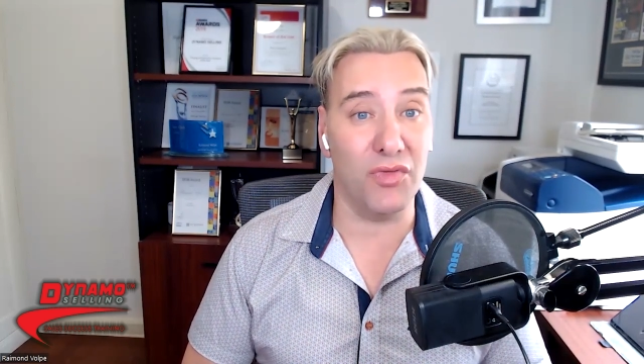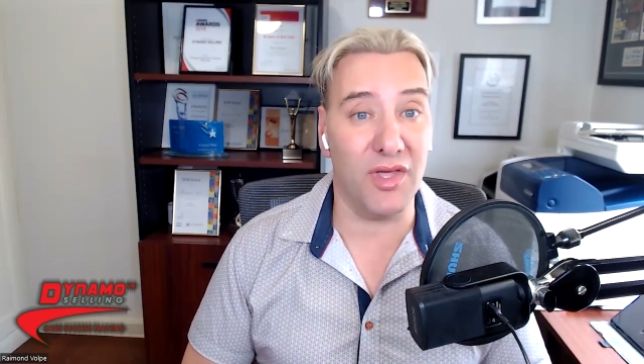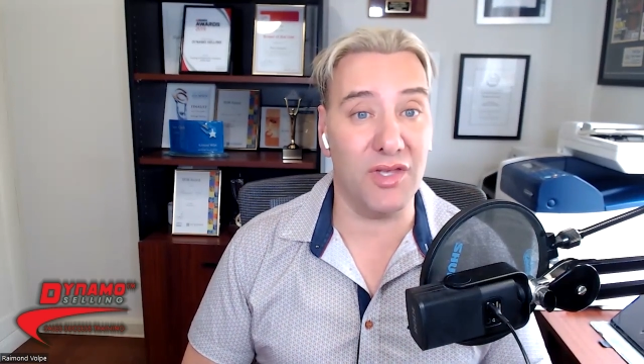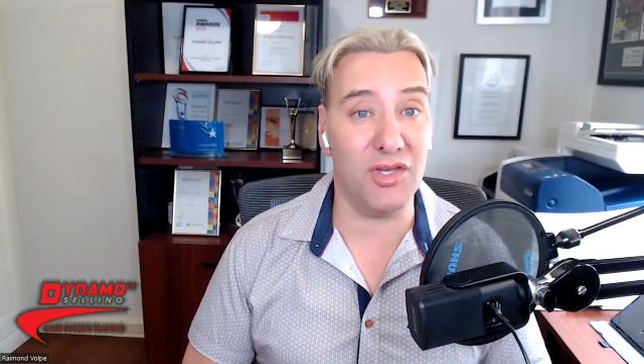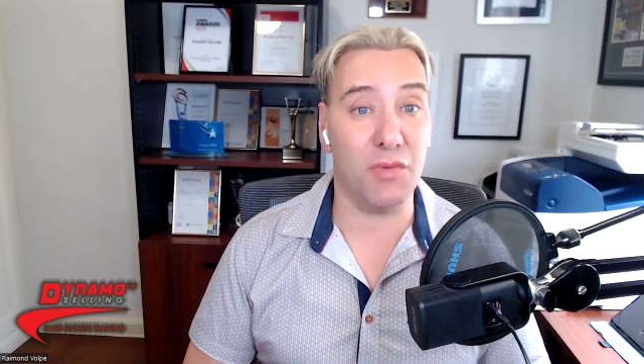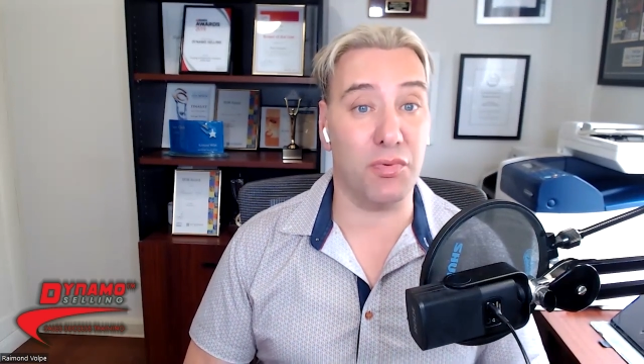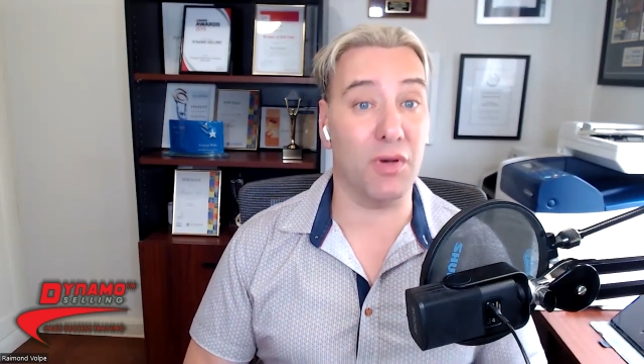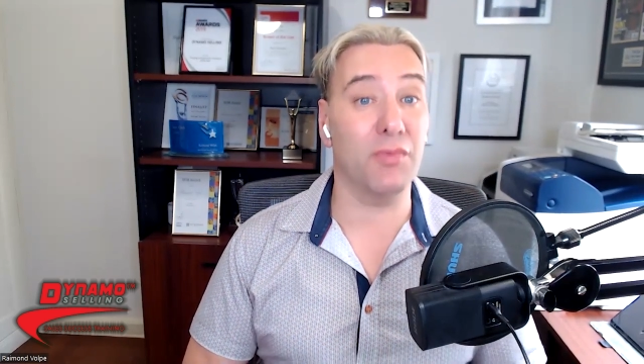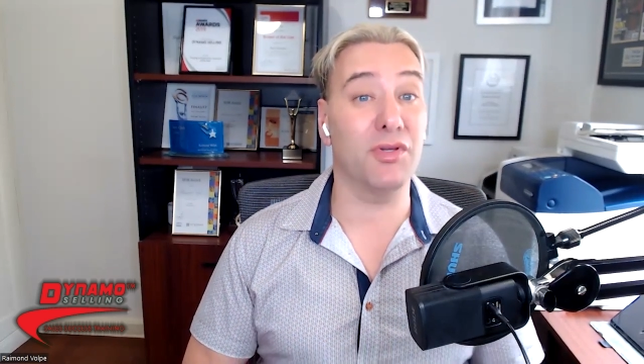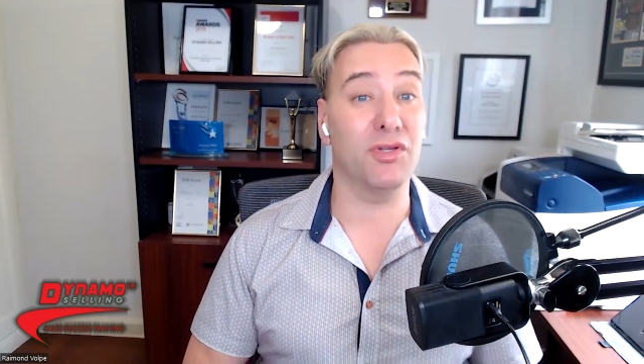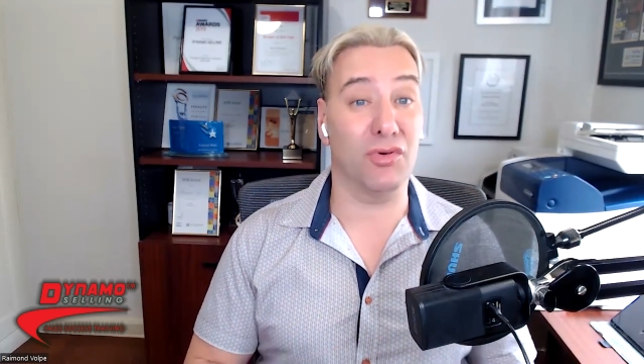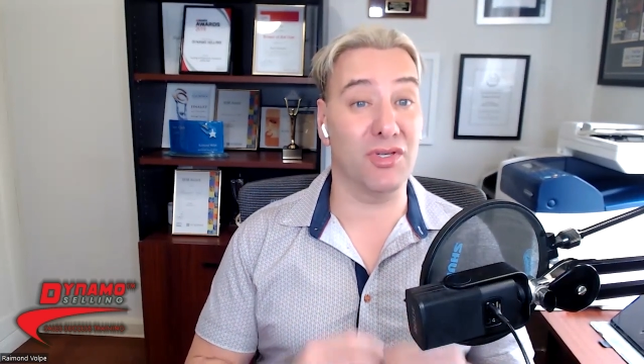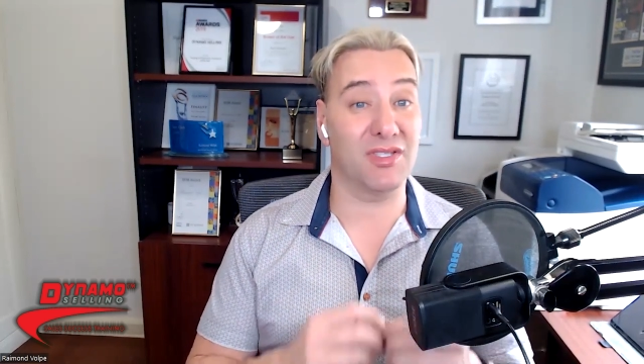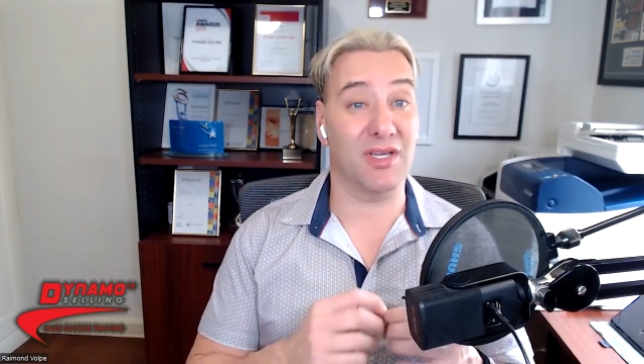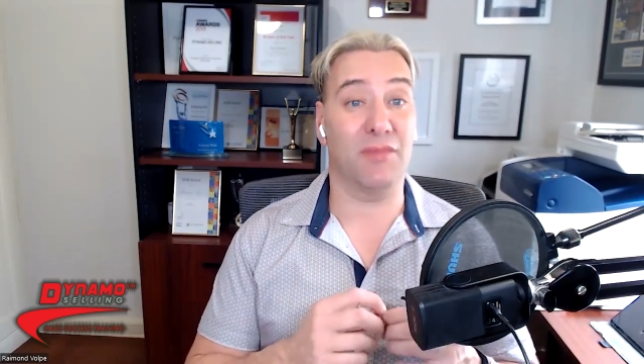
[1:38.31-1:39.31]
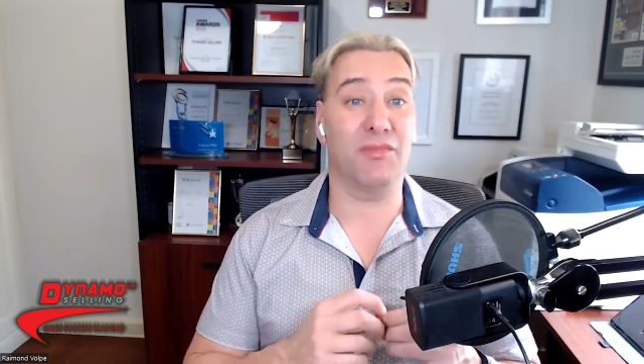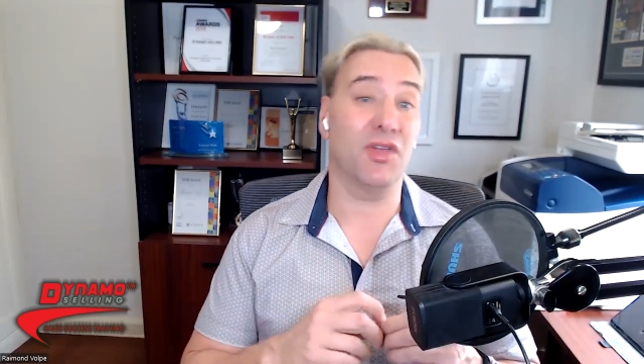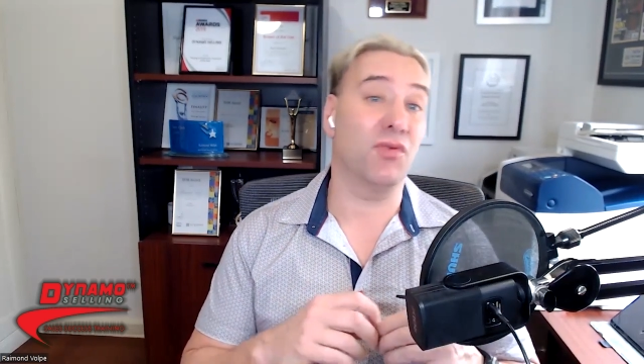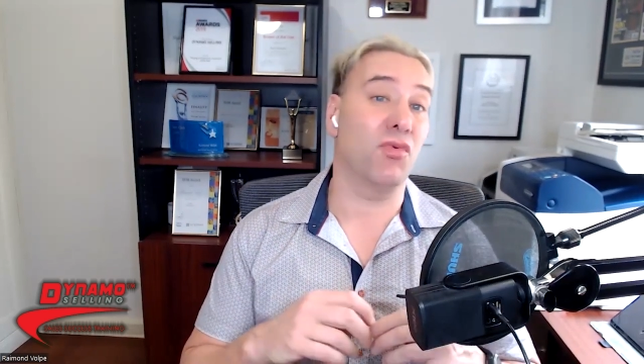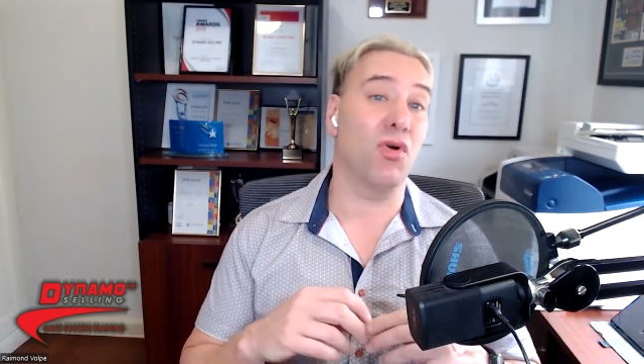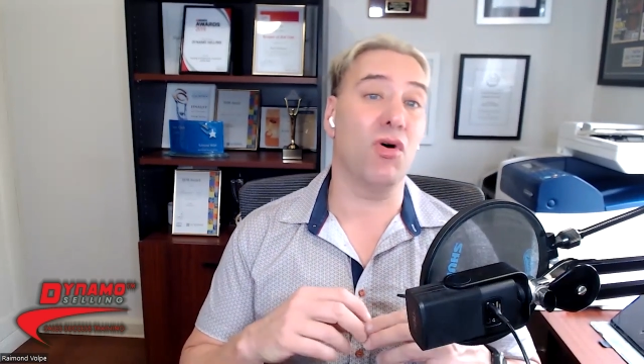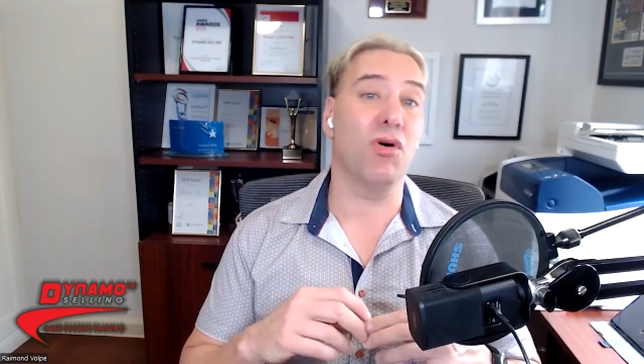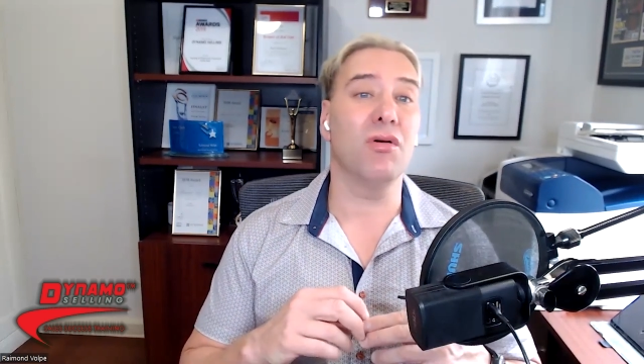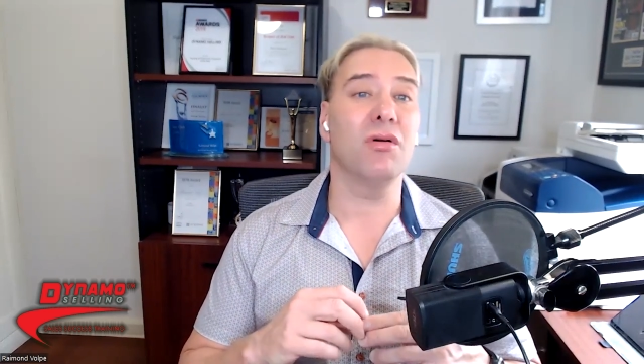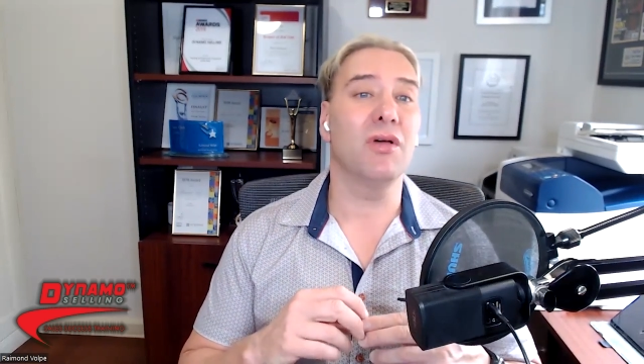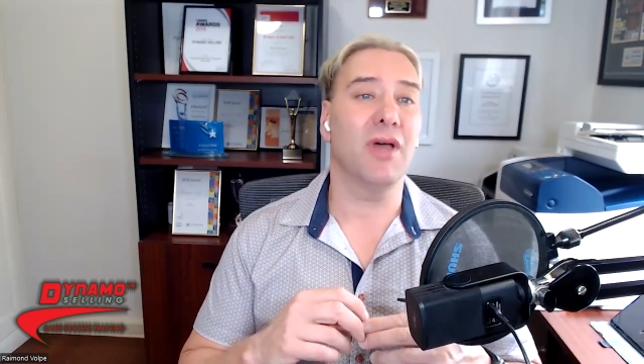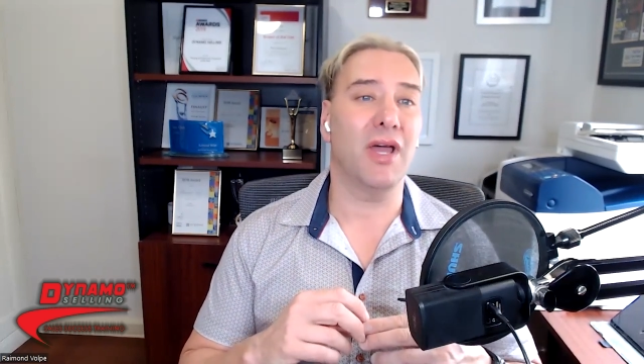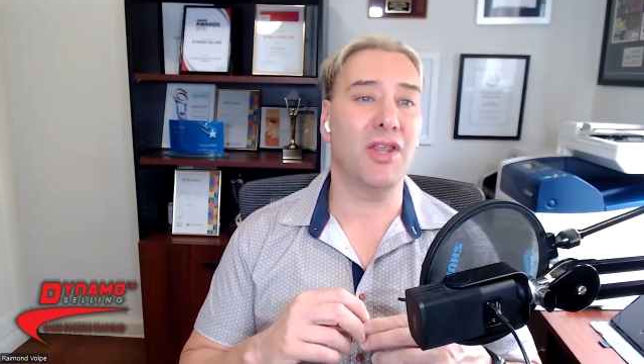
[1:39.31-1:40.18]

then you're probably doing something wrong